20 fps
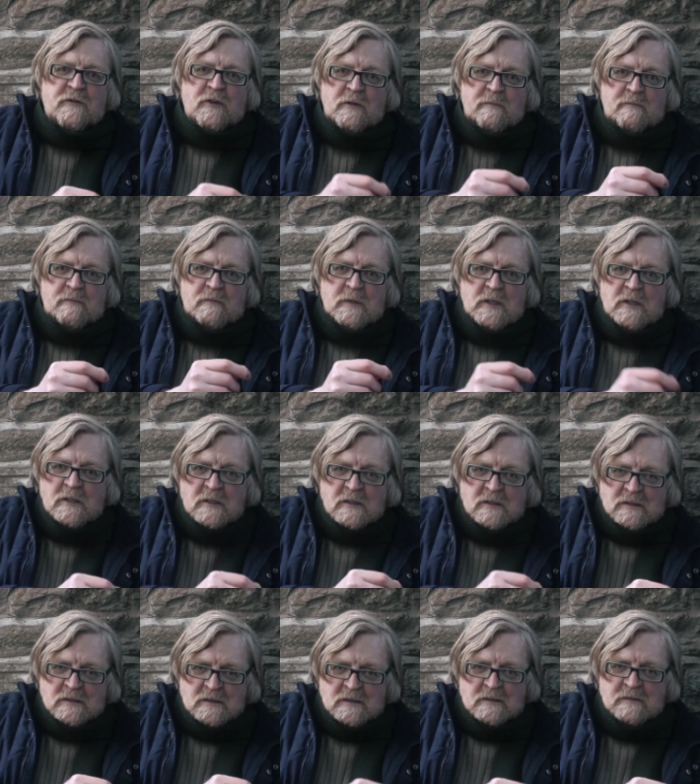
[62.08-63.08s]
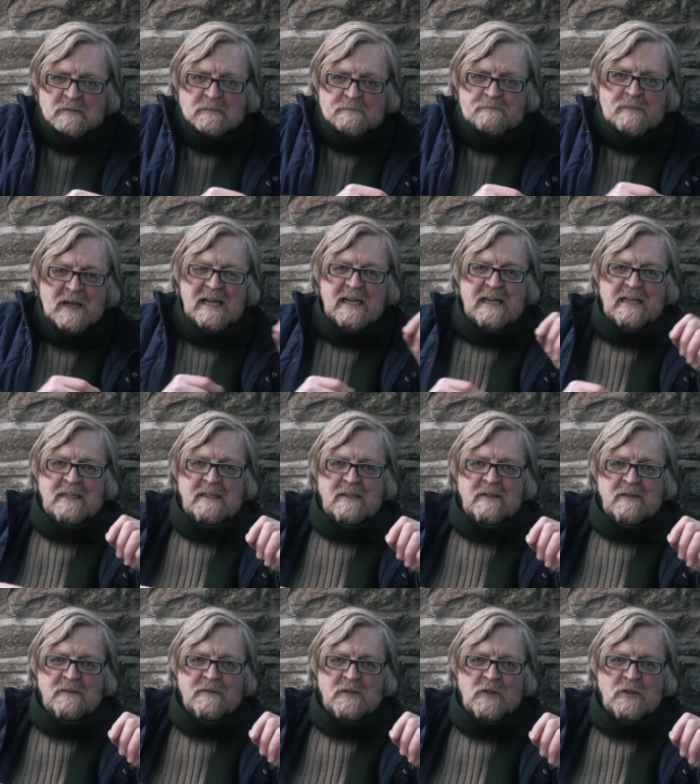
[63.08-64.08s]
from her bag
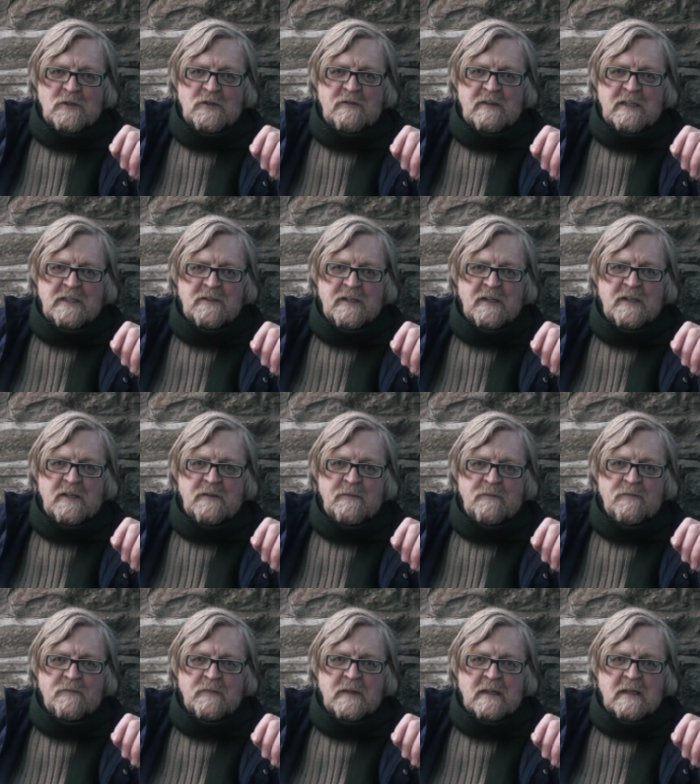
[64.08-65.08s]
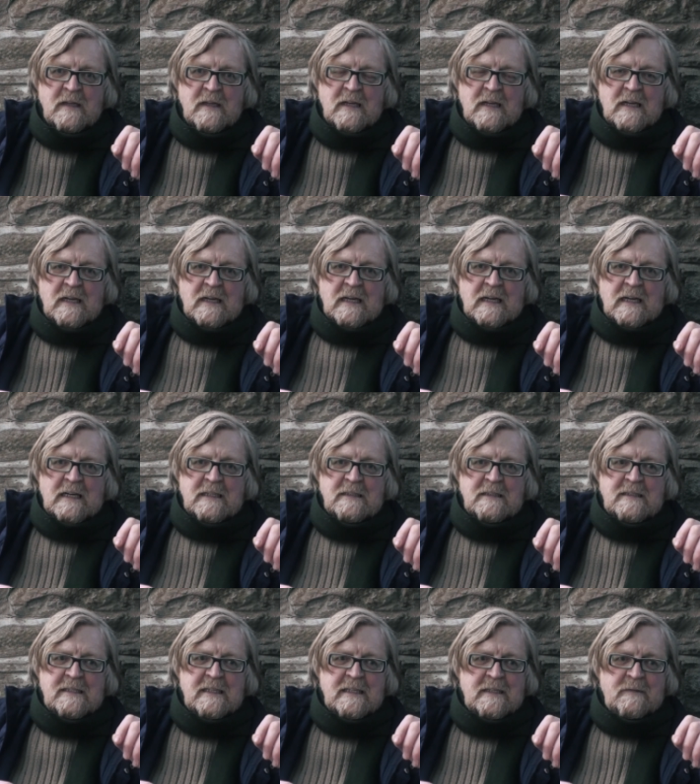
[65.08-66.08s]
of groceries, you know.
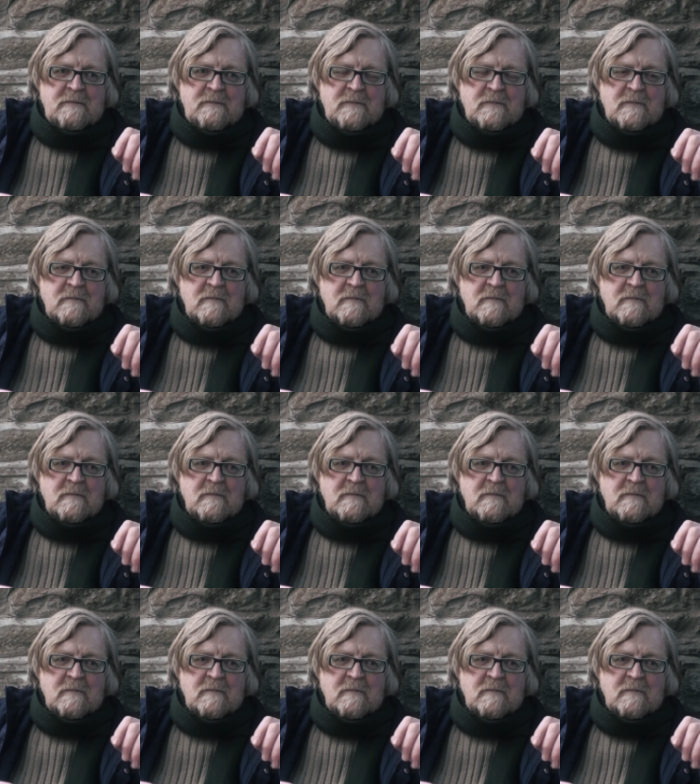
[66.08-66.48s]
And um,